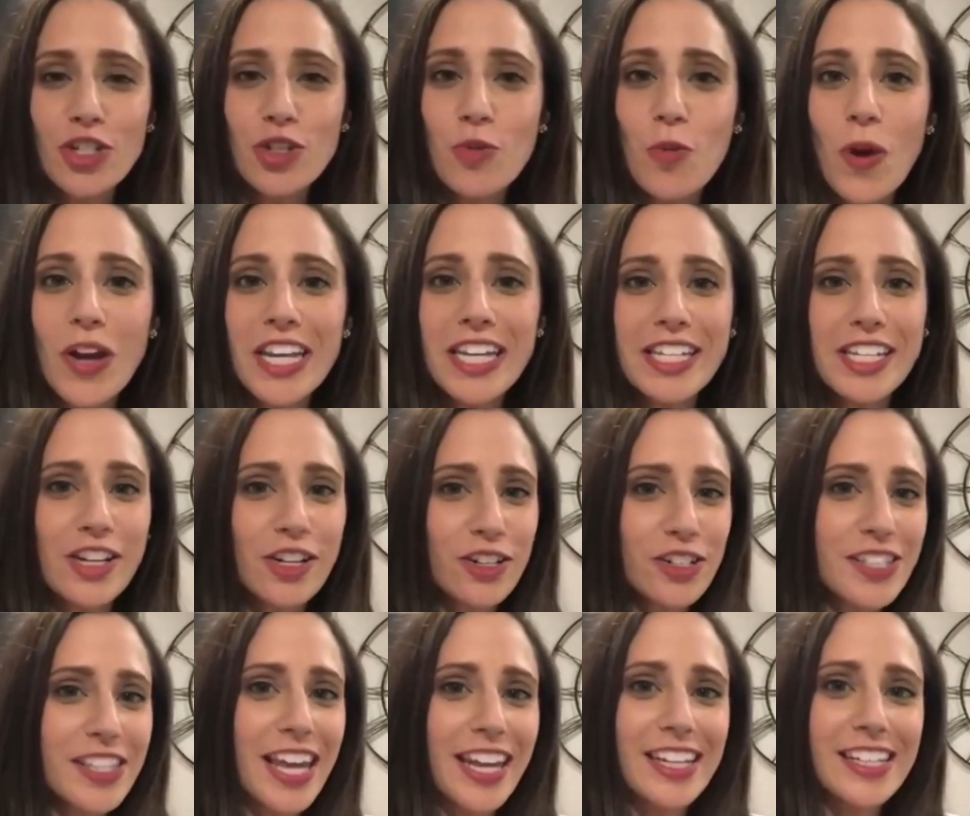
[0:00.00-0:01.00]
on 20
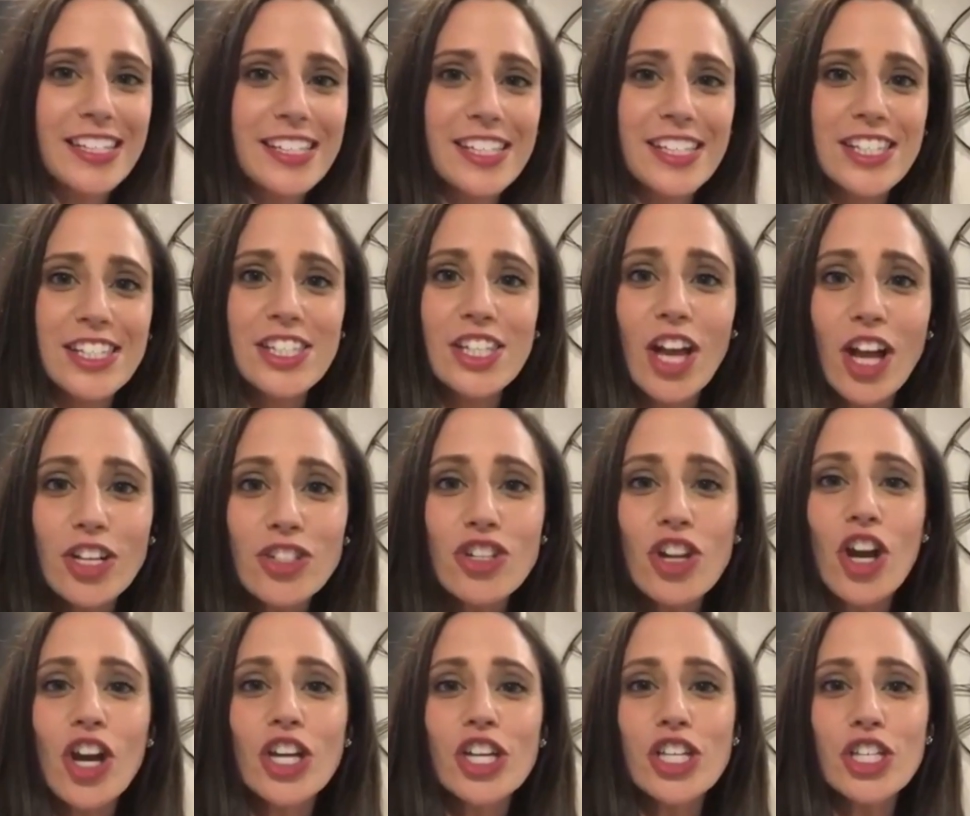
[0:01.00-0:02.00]
years. That is
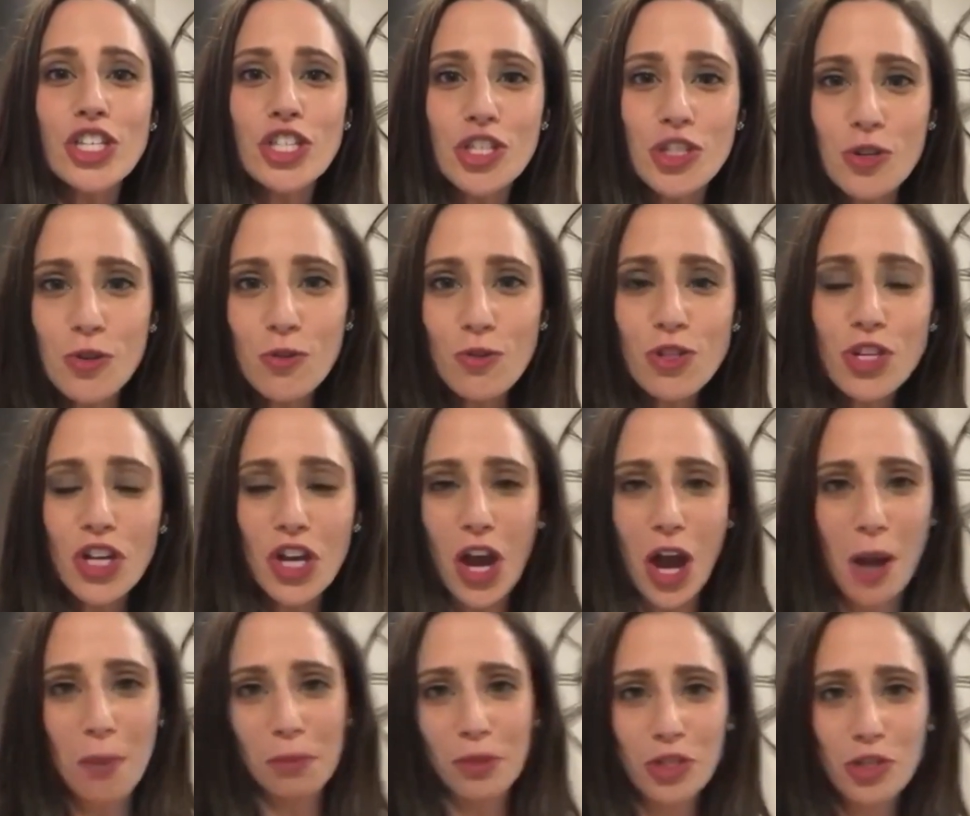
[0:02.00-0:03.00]
such a huge
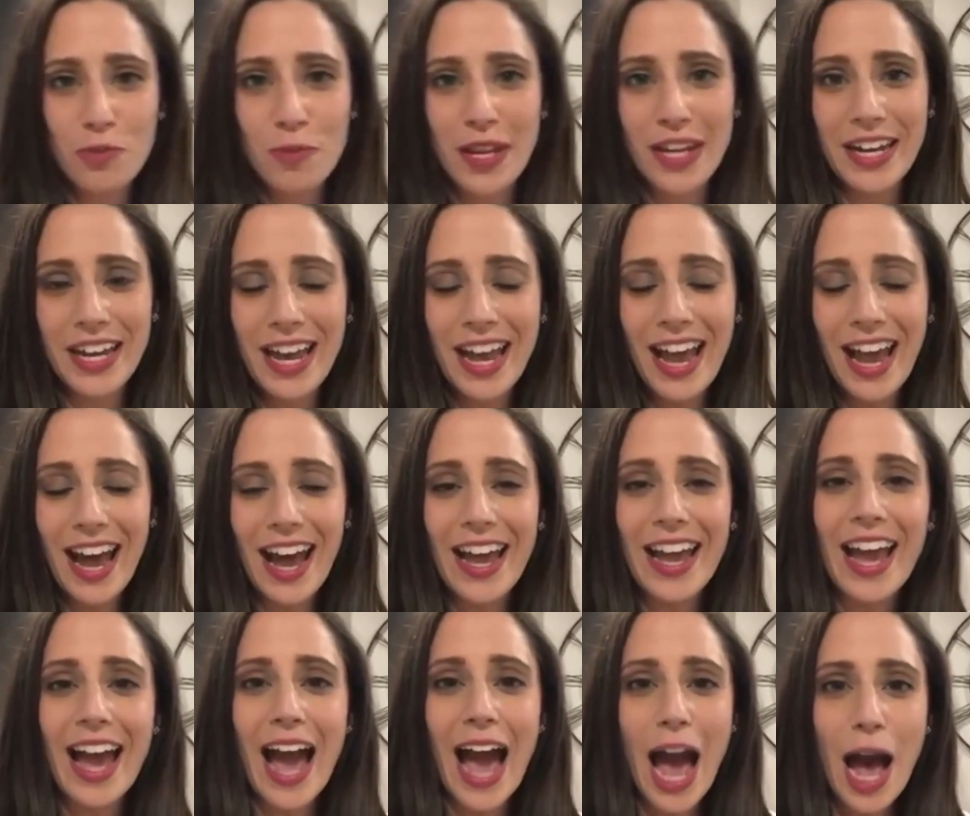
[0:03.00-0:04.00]
accomplishment.
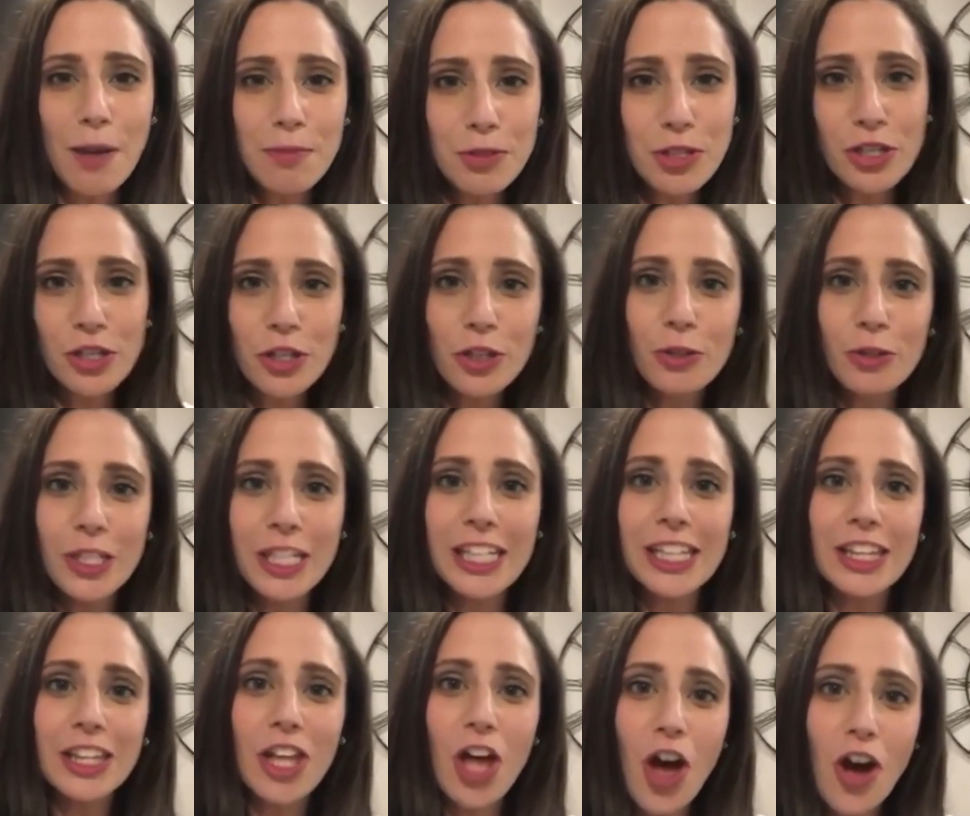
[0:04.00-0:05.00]
I absolutely
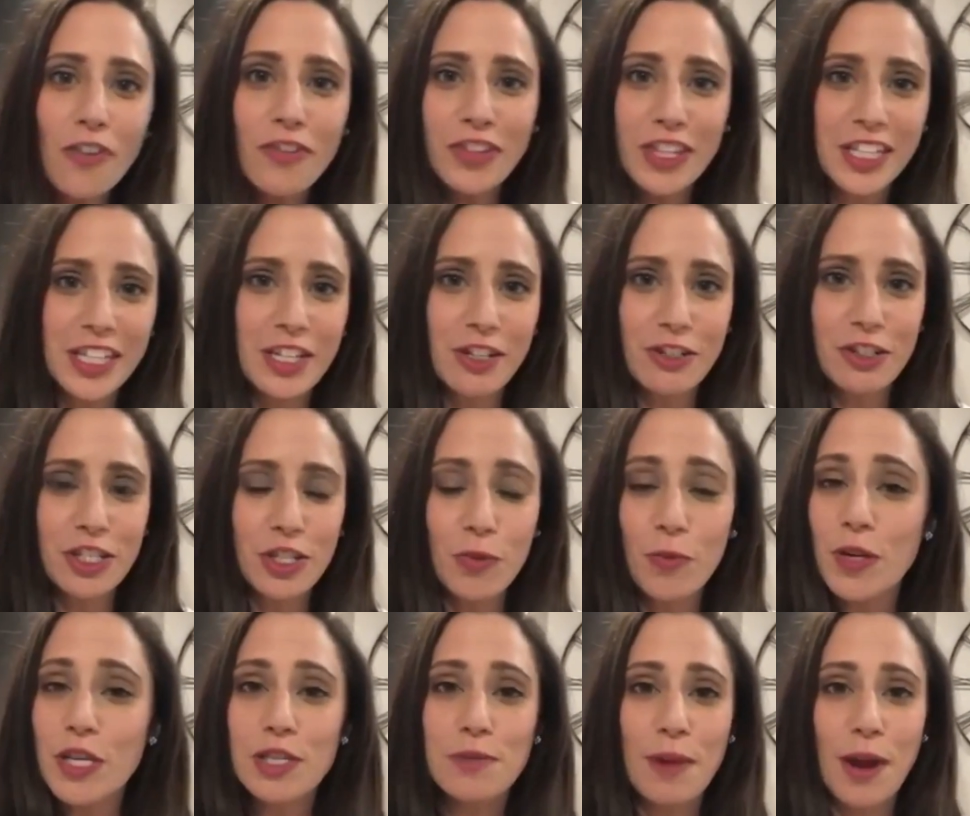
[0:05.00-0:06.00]
loved the years
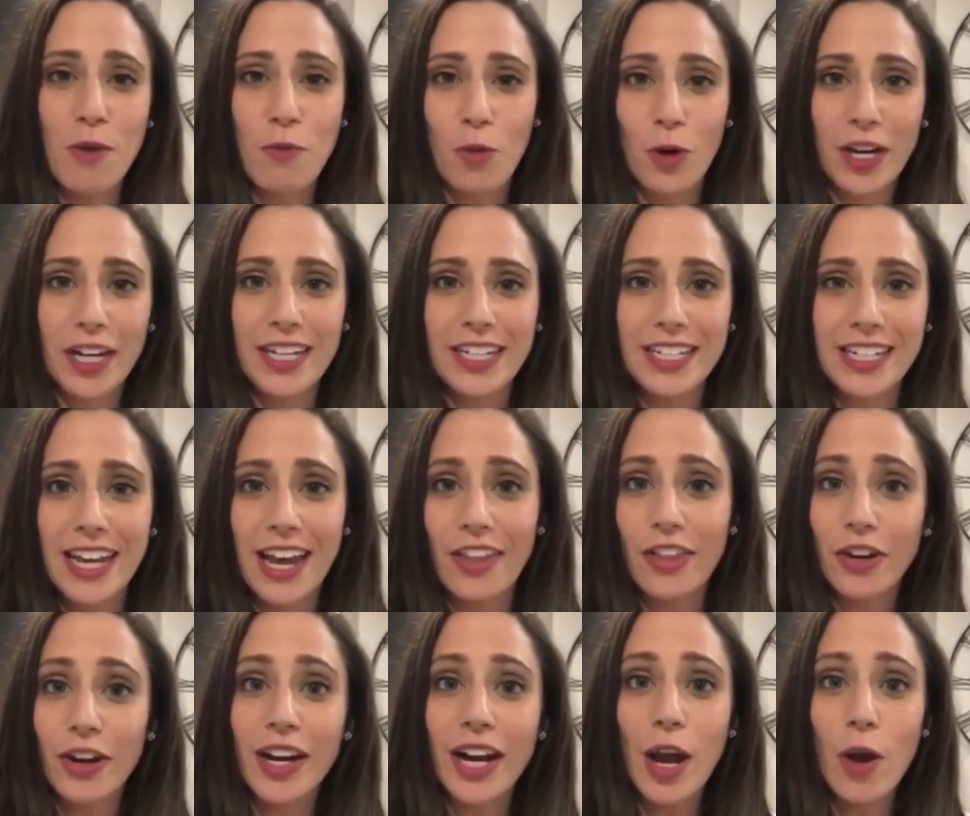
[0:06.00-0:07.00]
that we spent working
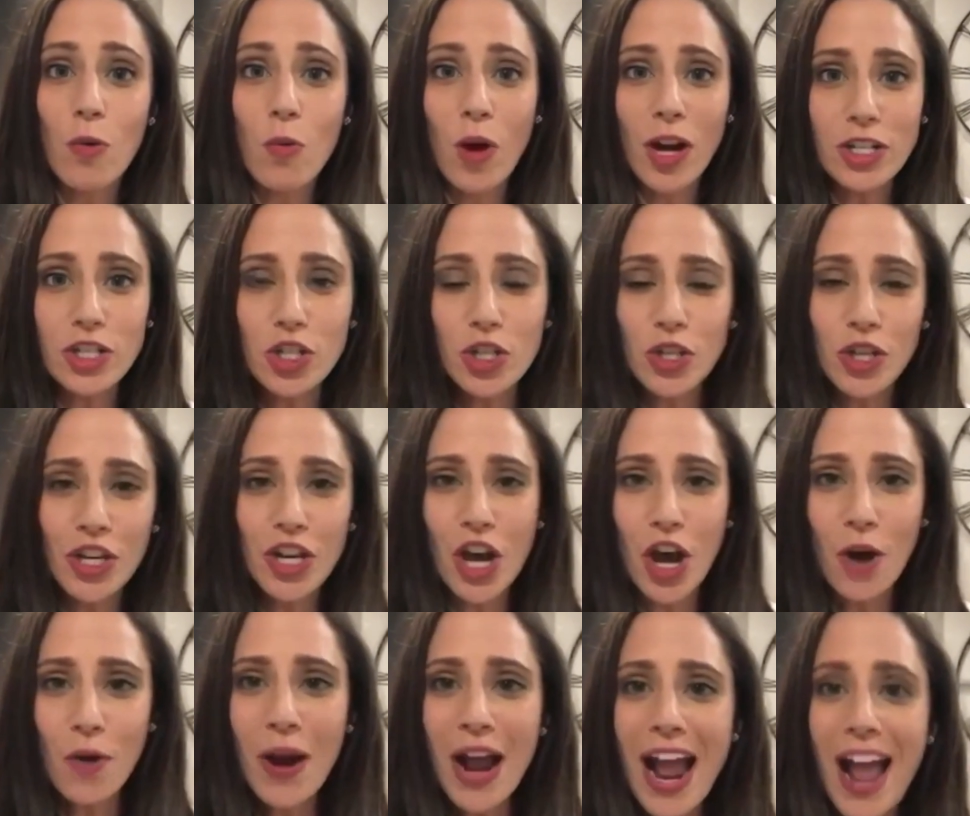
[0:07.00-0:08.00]
together, and I want you to
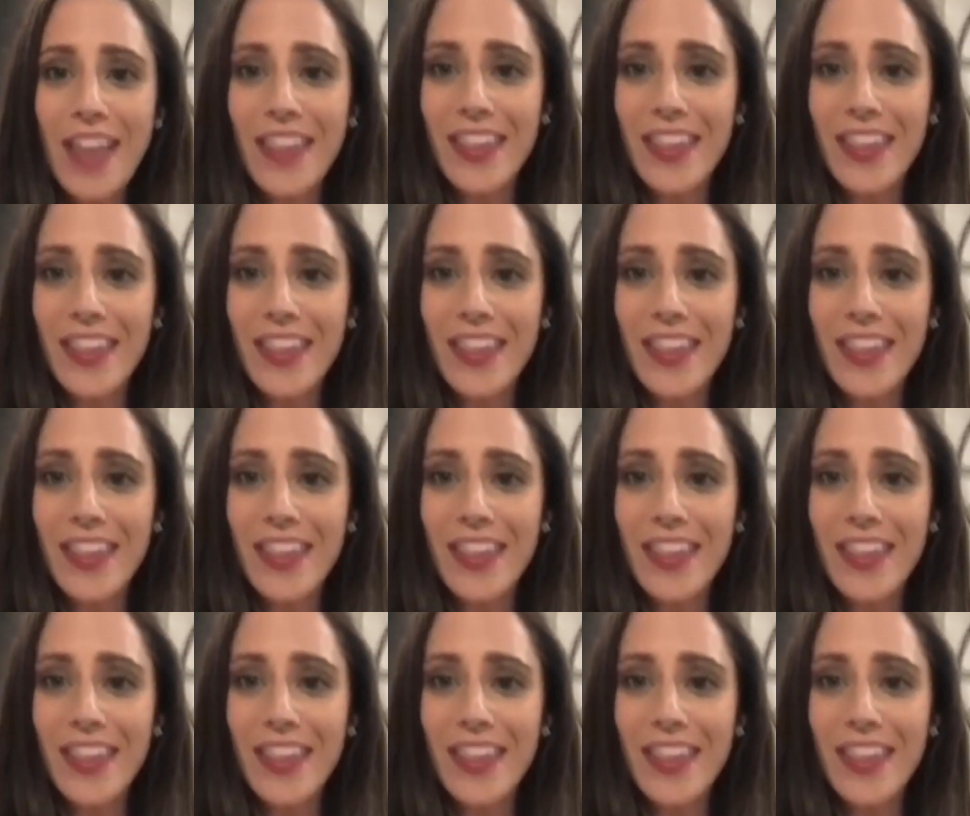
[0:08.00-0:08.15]
know